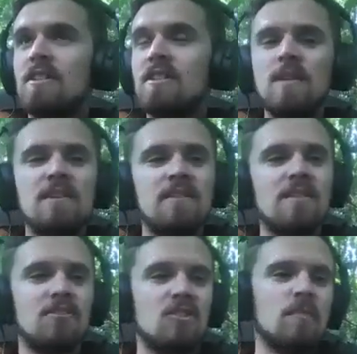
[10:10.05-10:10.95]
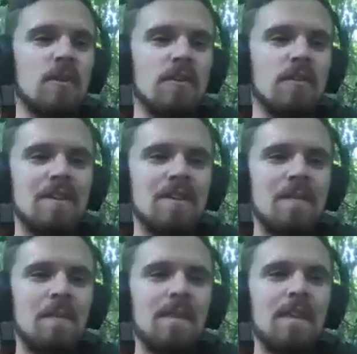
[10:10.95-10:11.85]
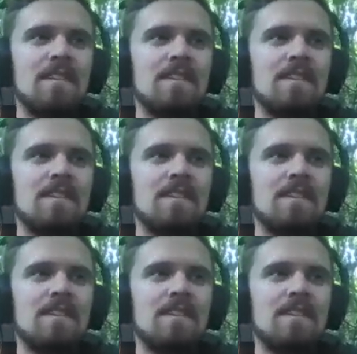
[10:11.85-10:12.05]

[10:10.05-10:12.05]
expedient things are cheaper. It